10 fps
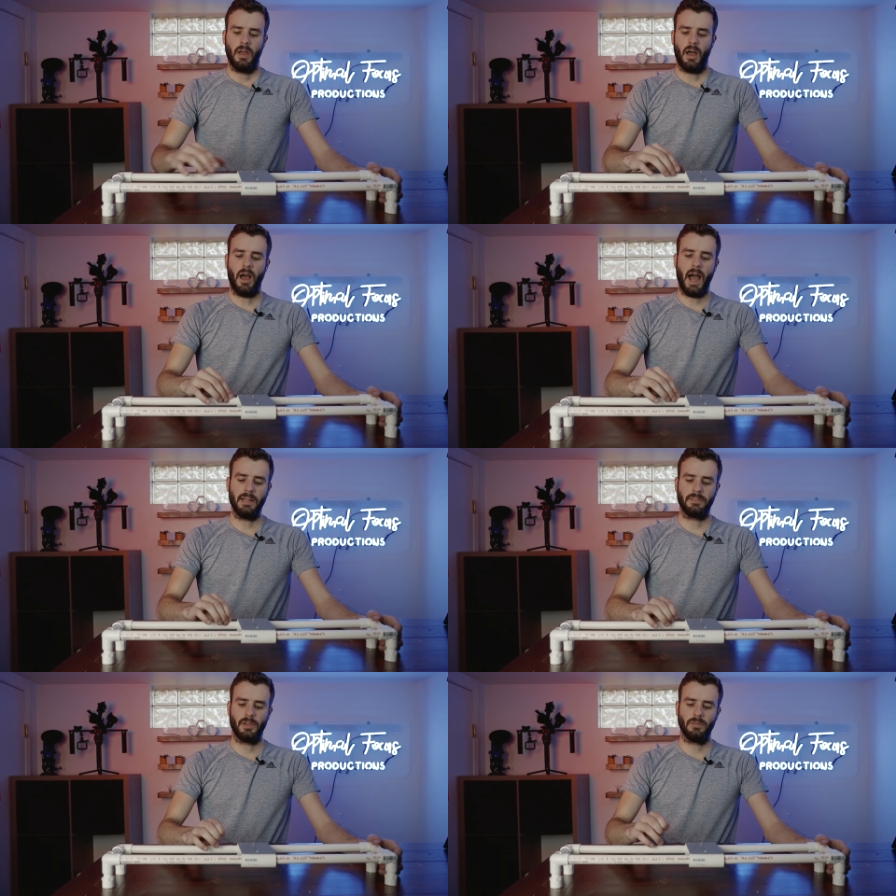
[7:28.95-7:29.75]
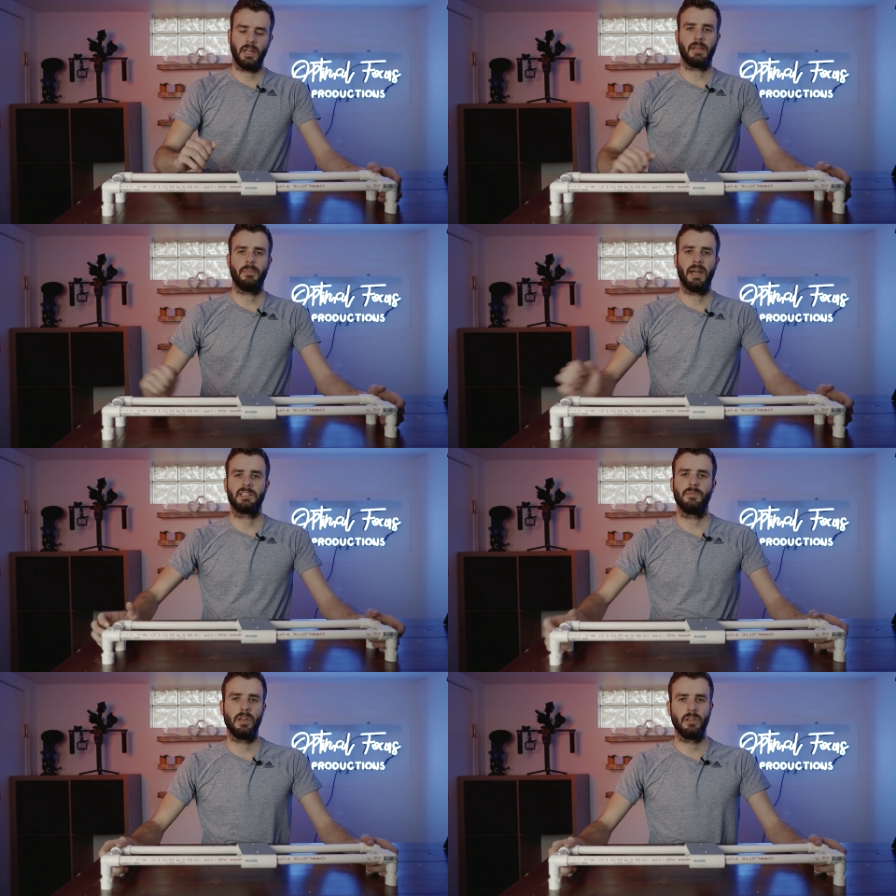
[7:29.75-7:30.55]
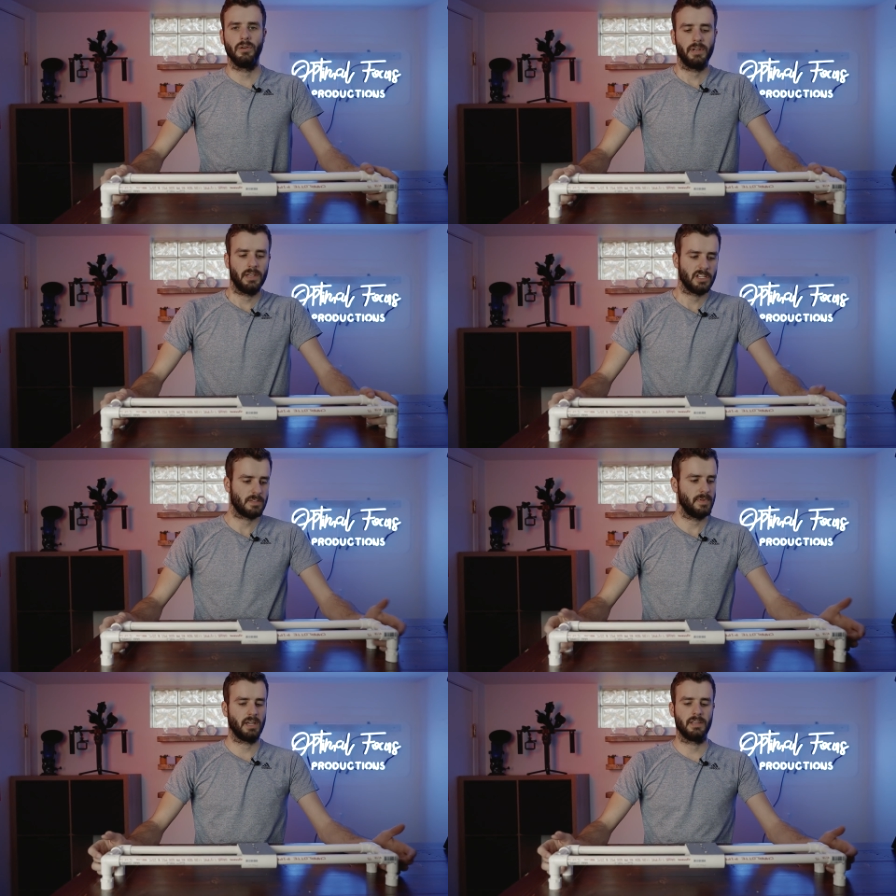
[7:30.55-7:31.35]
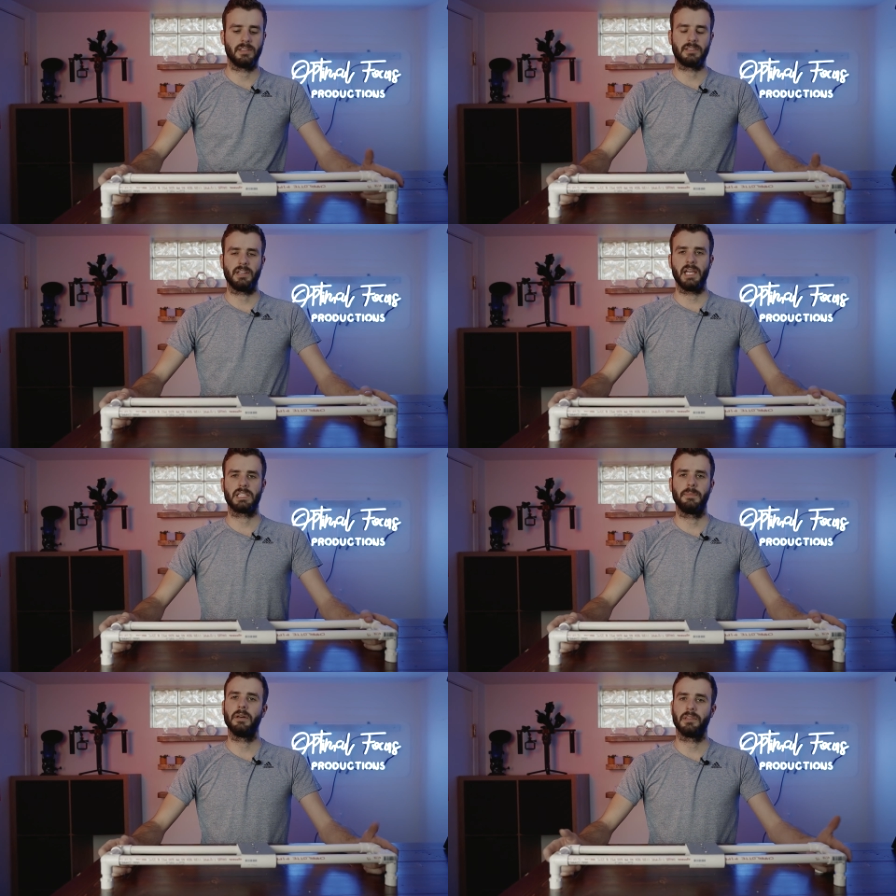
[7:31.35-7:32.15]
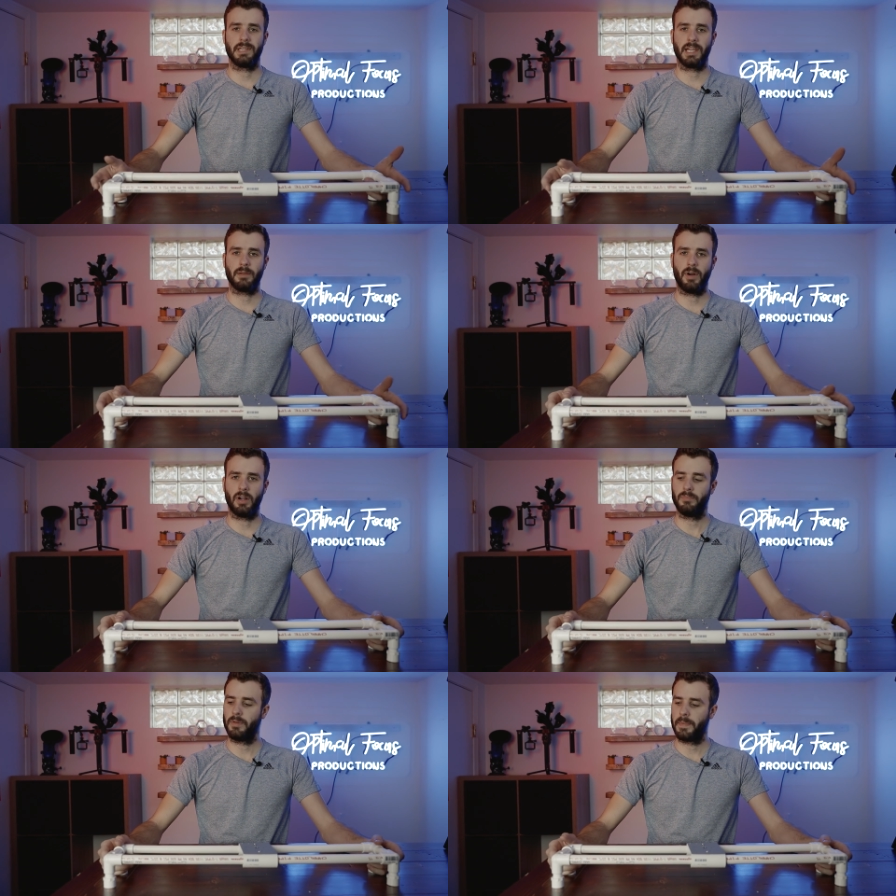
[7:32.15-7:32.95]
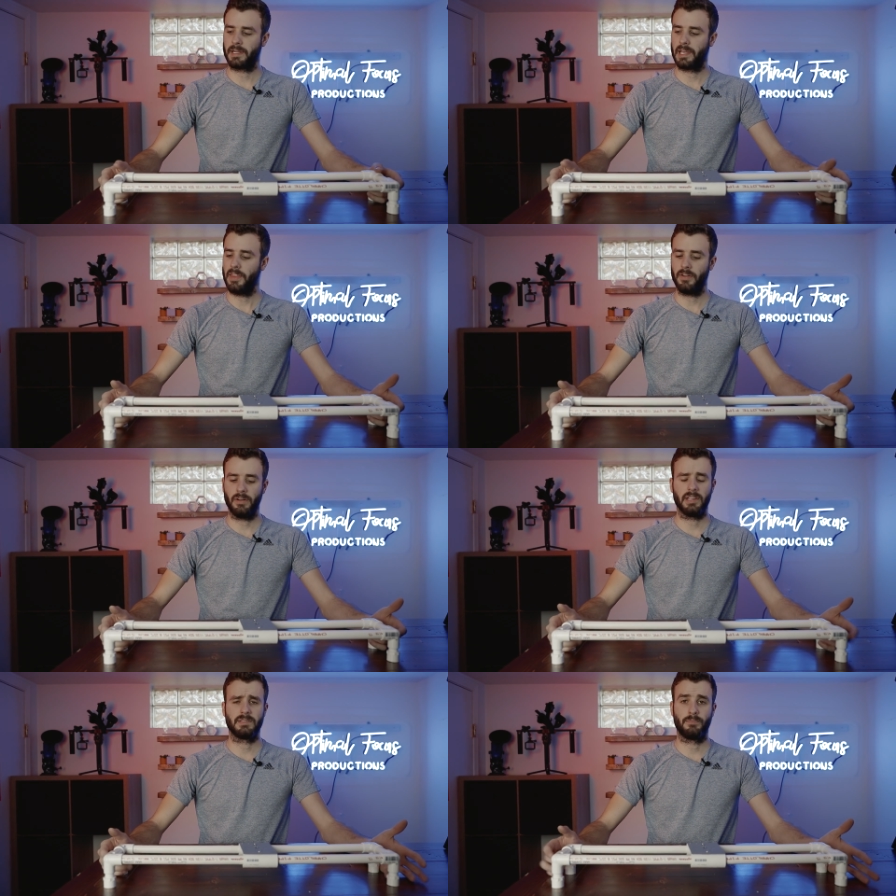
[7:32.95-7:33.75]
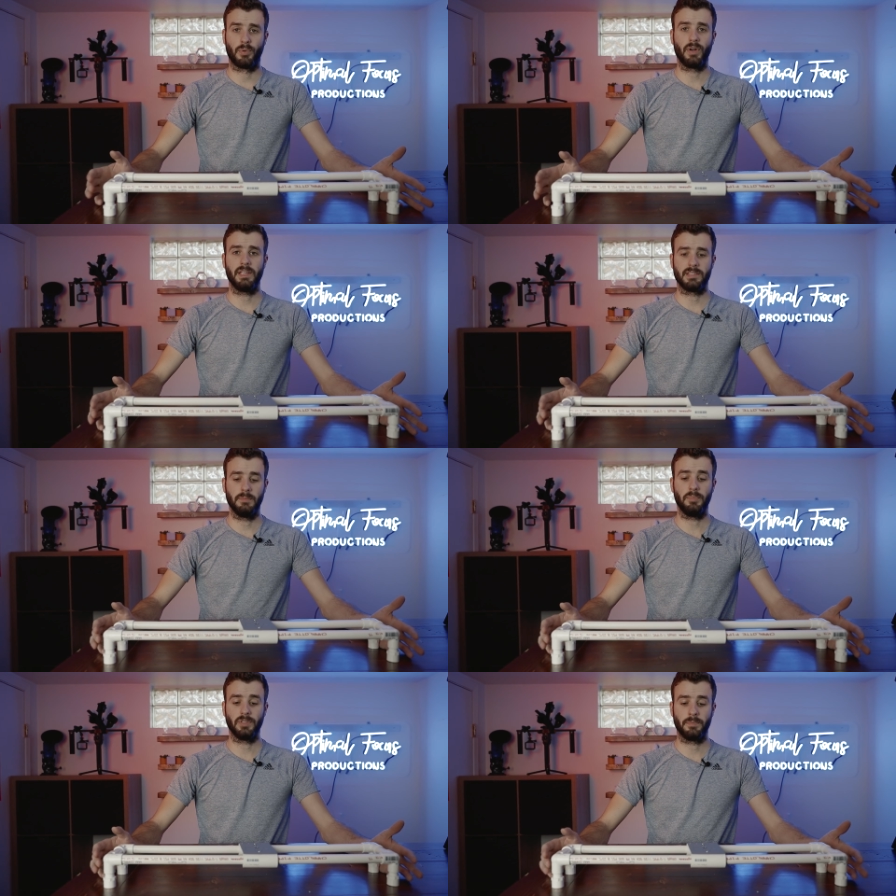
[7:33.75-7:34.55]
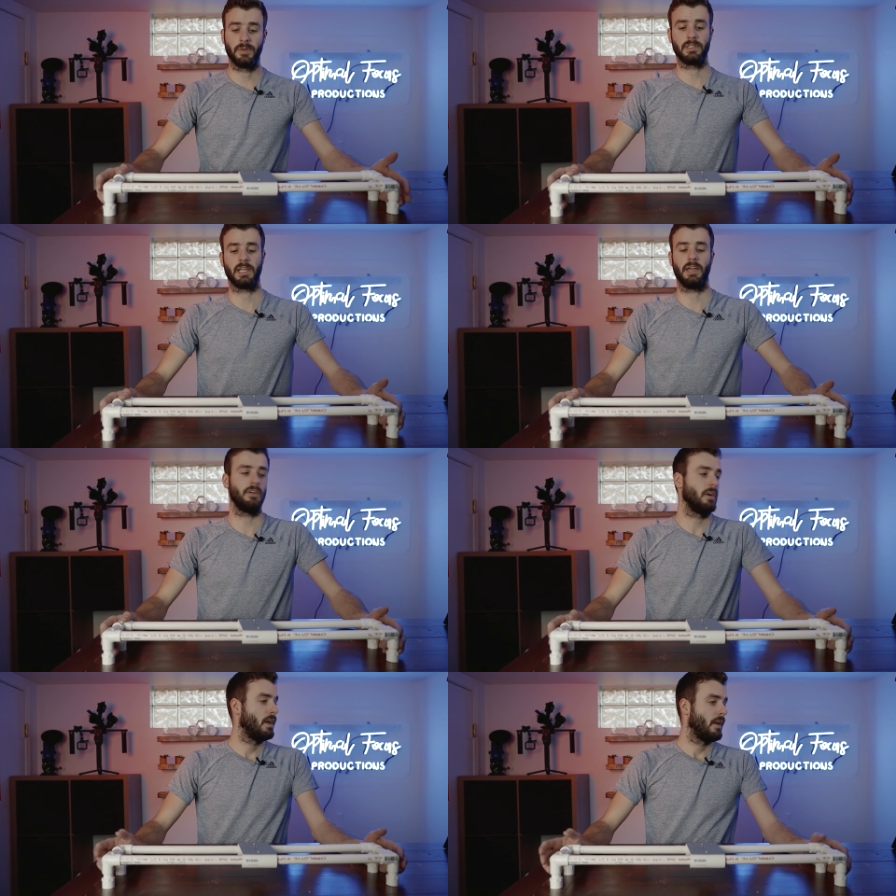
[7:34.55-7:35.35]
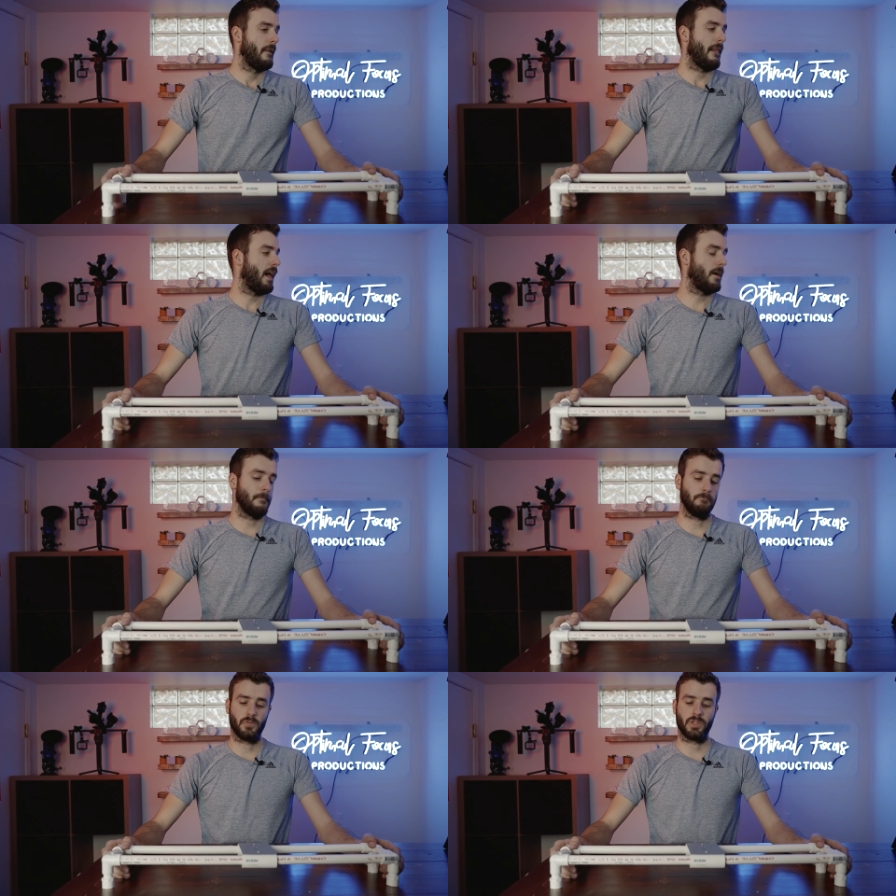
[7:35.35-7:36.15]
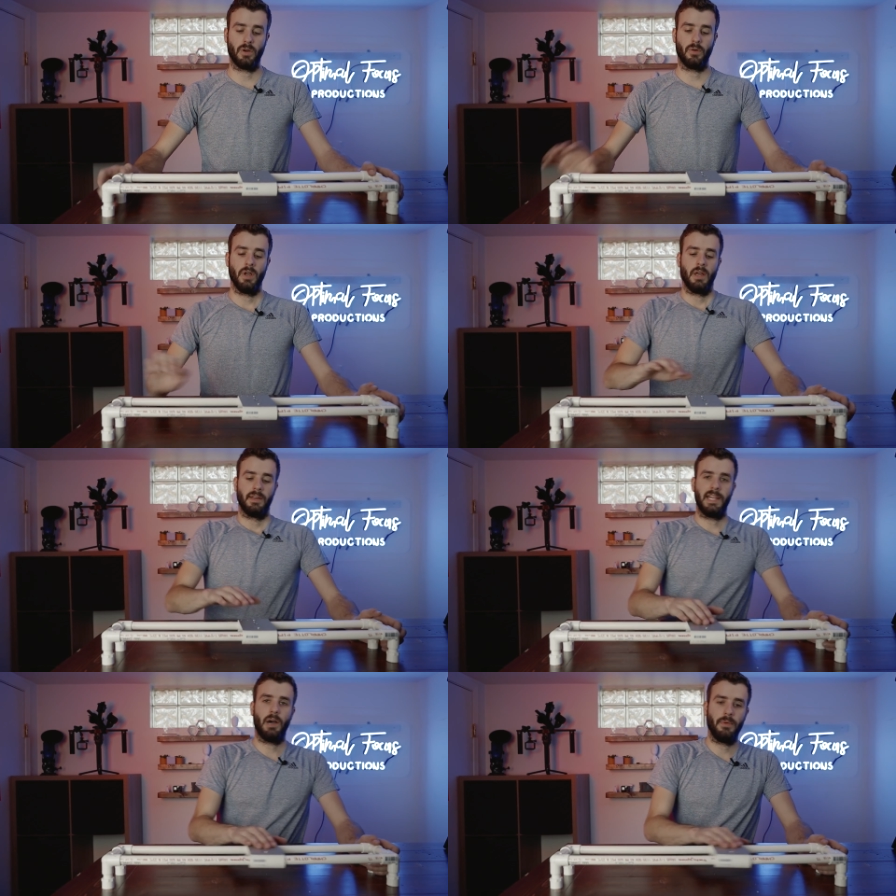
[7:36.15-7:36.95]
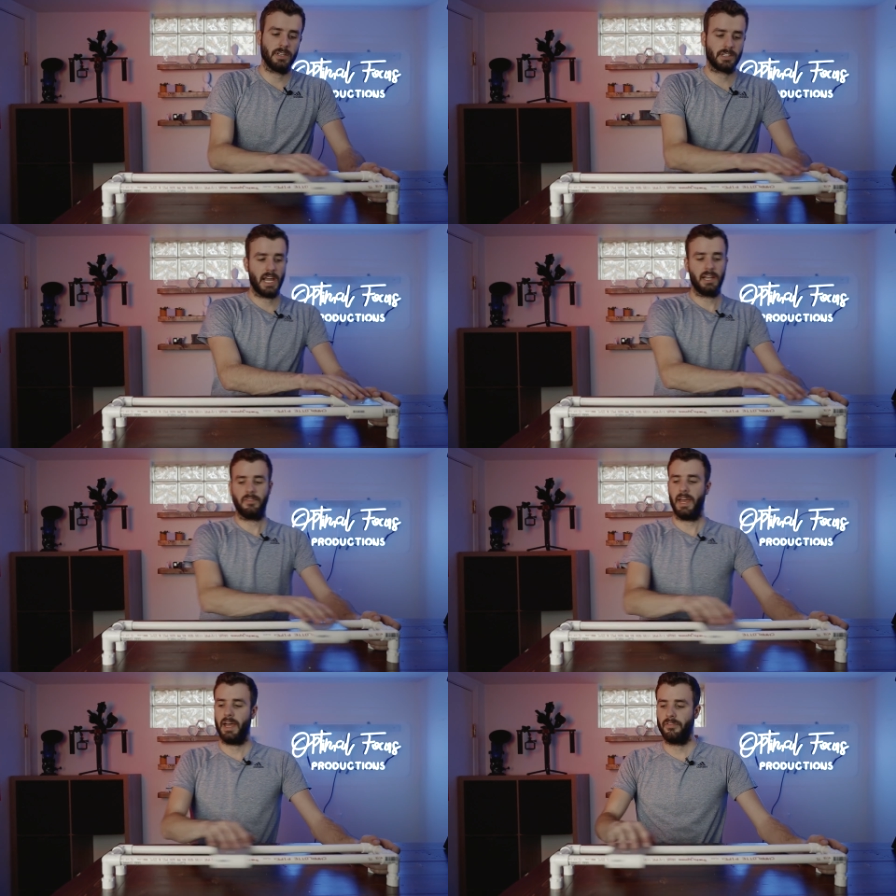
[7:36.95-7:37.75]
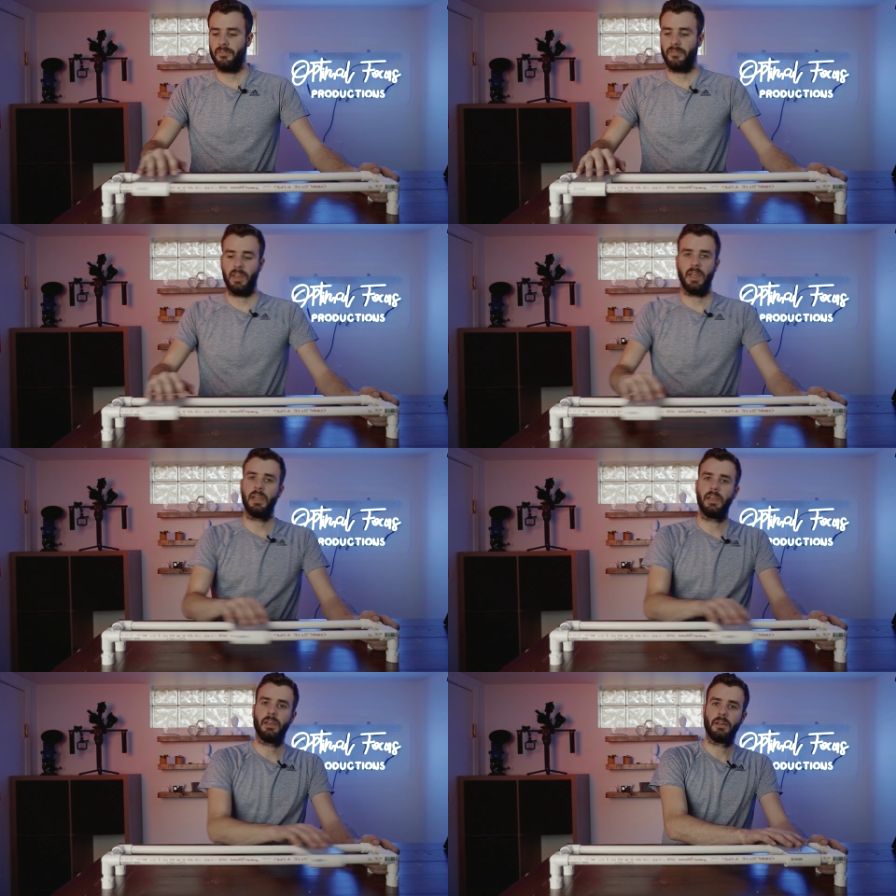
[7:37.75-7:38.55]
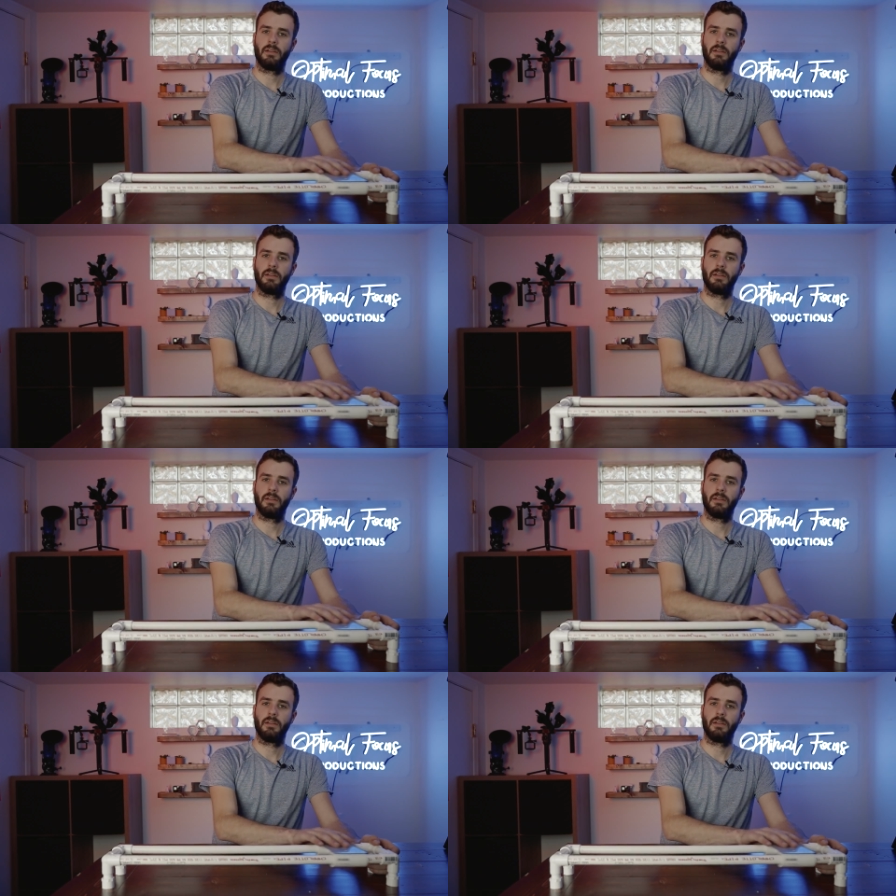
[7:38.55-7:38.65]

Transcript: Uh, I don't like mine to be glued in just because it's nice to be able to take apart and put back together. It's pretty simple to put together. Um, so now we just kind of have a